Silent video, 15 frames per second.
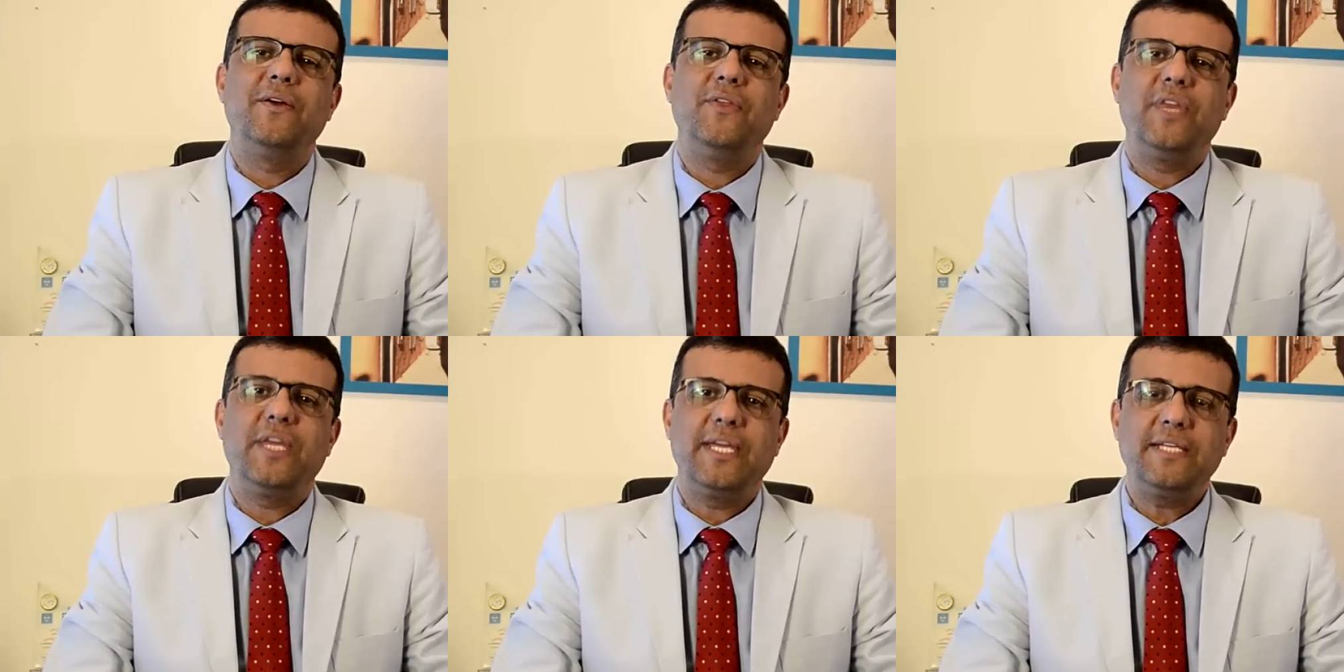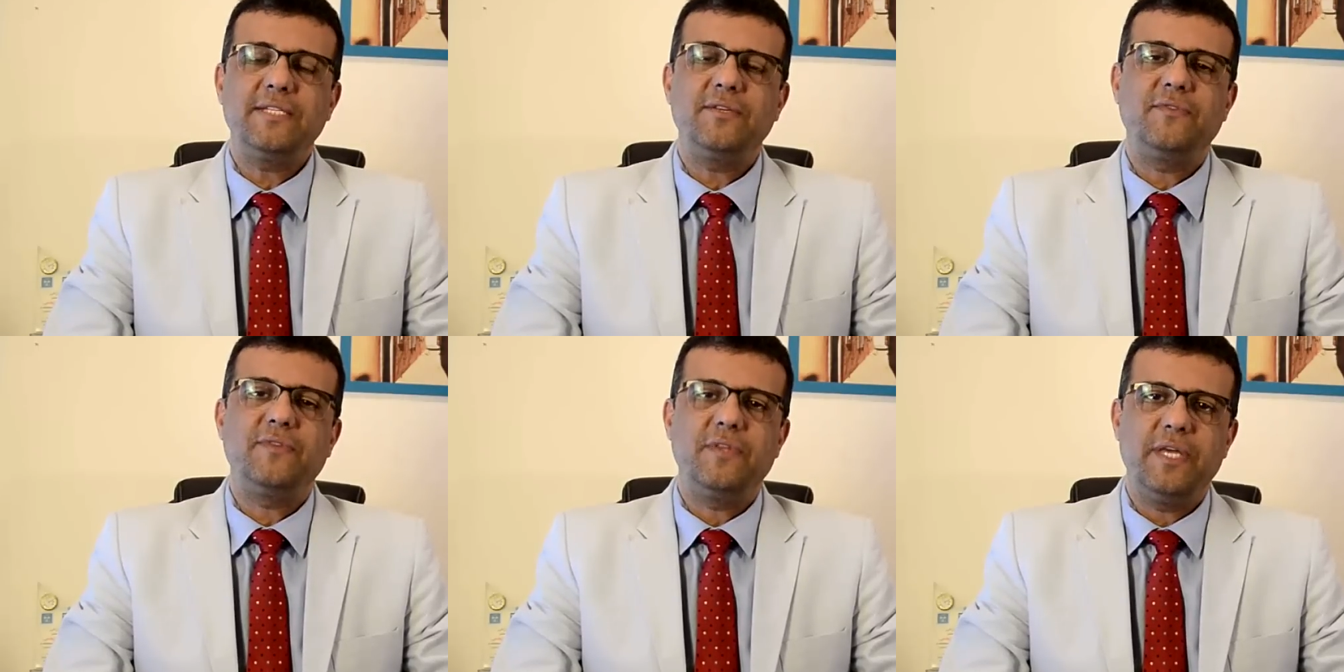The
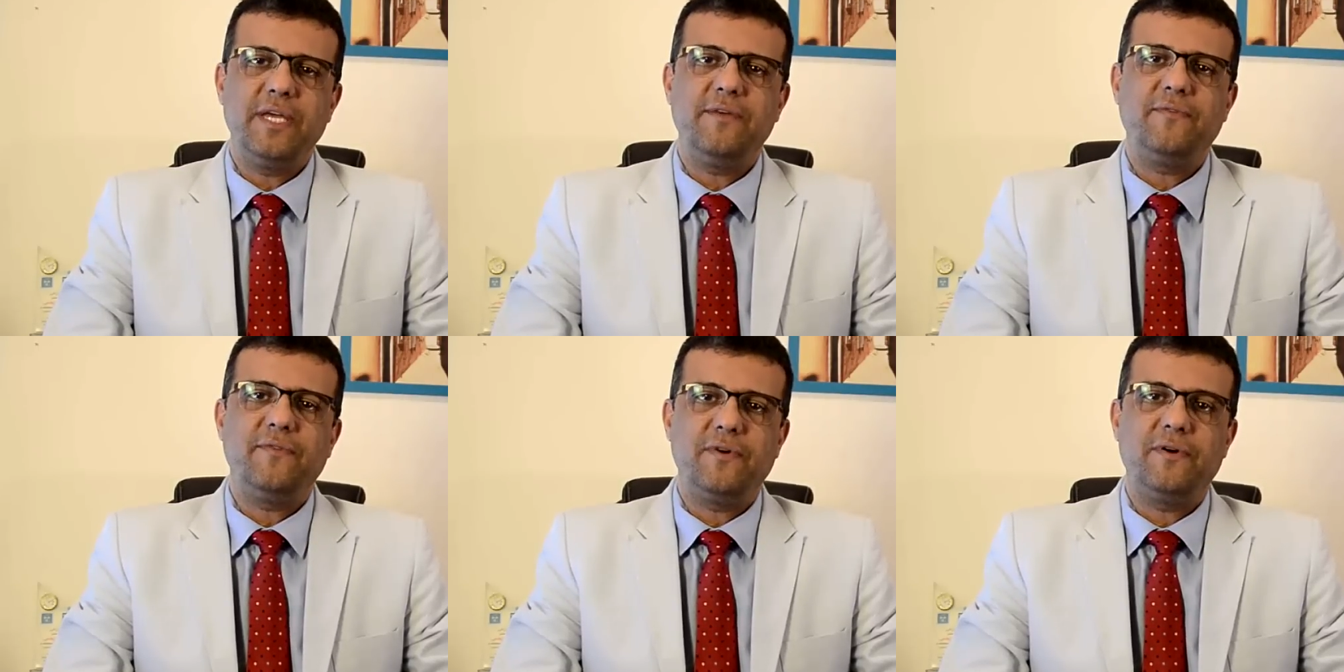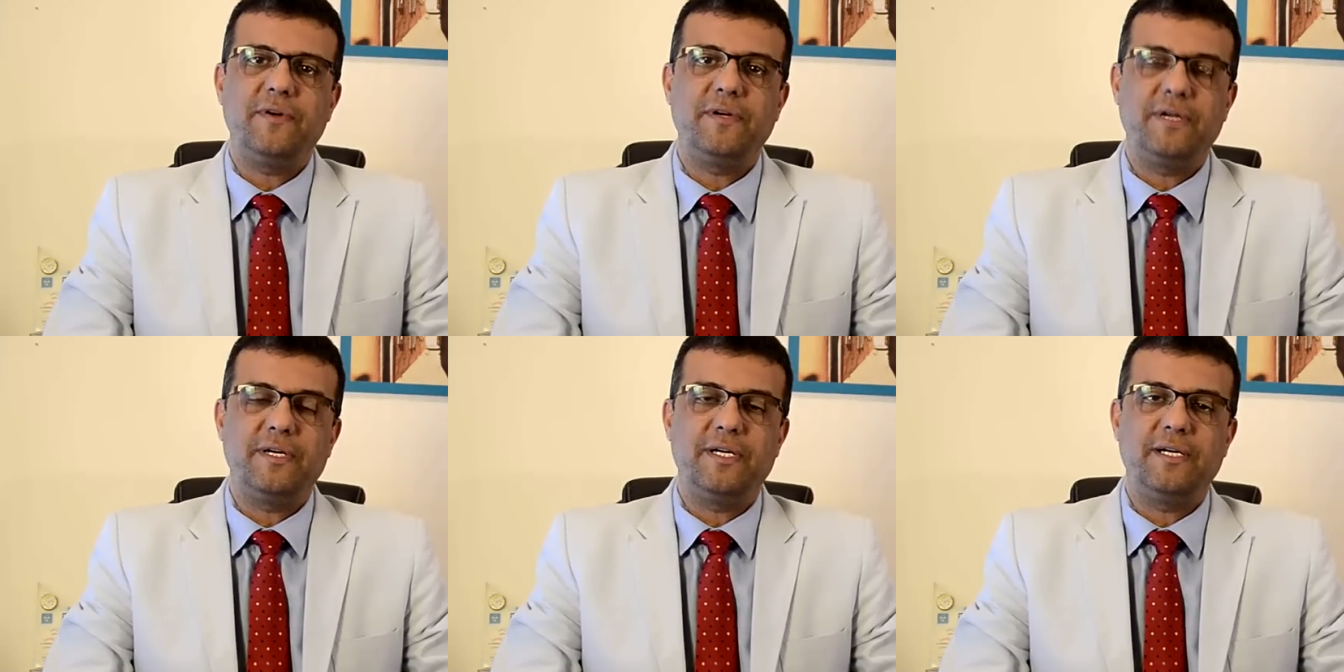case of the day
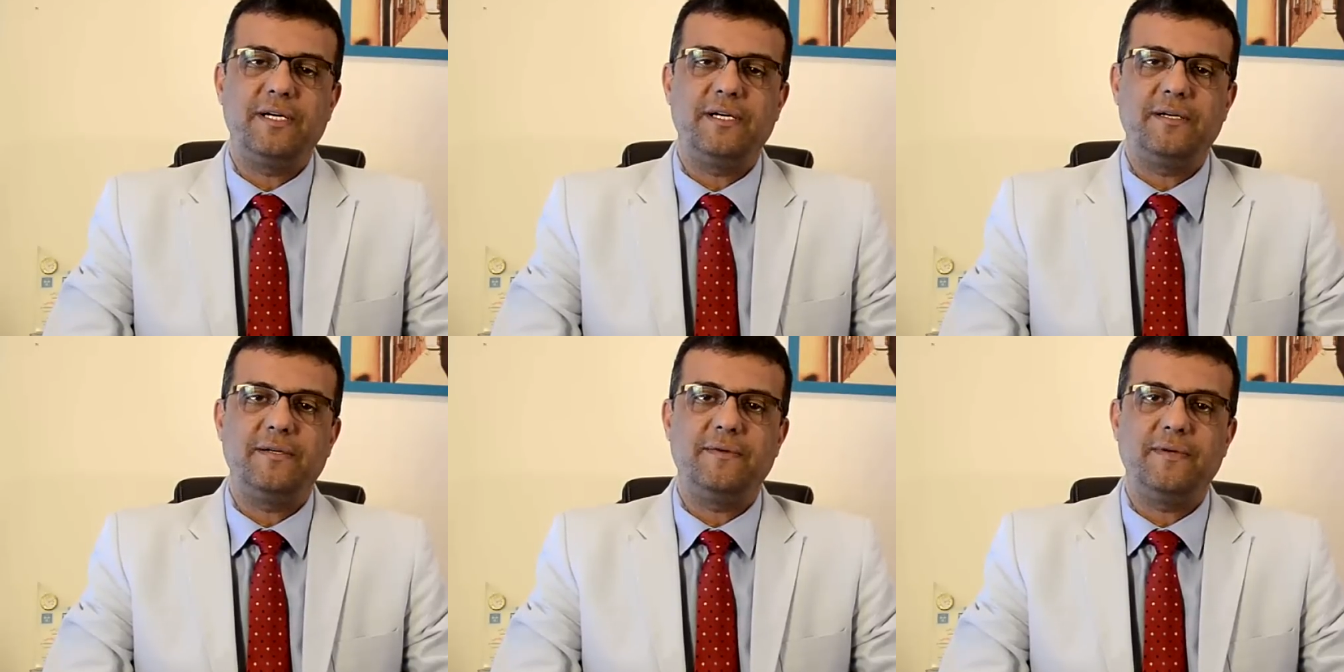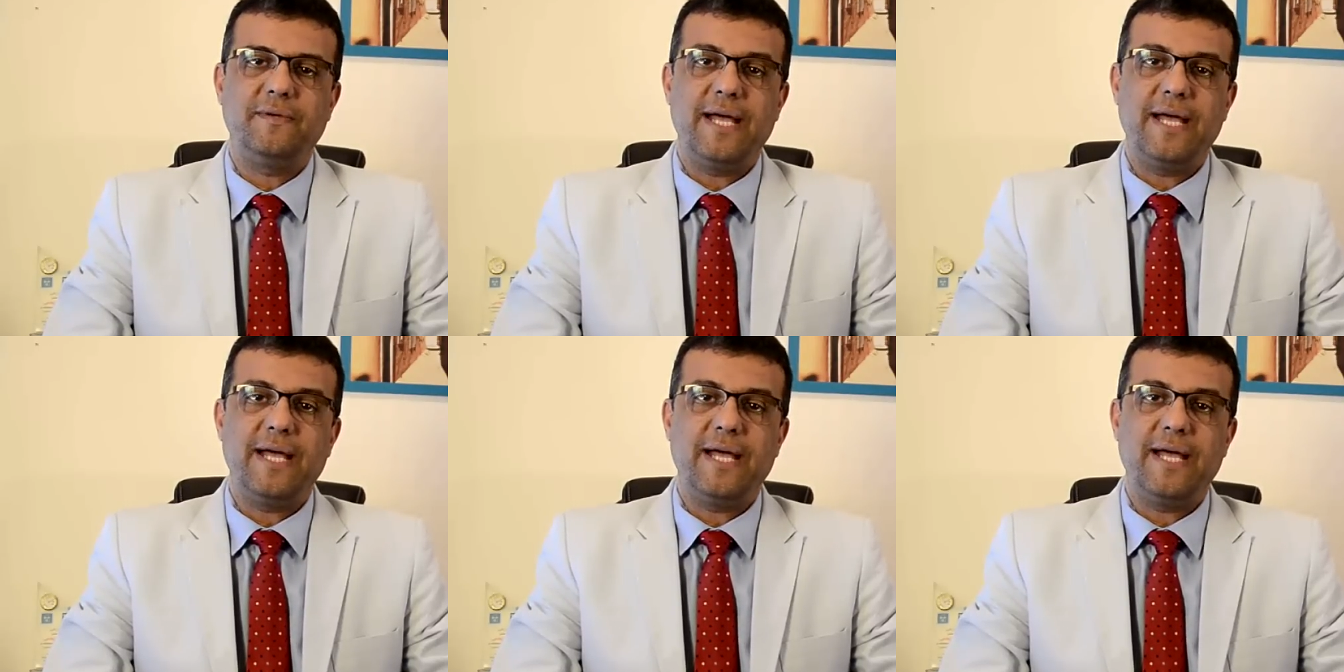for uh,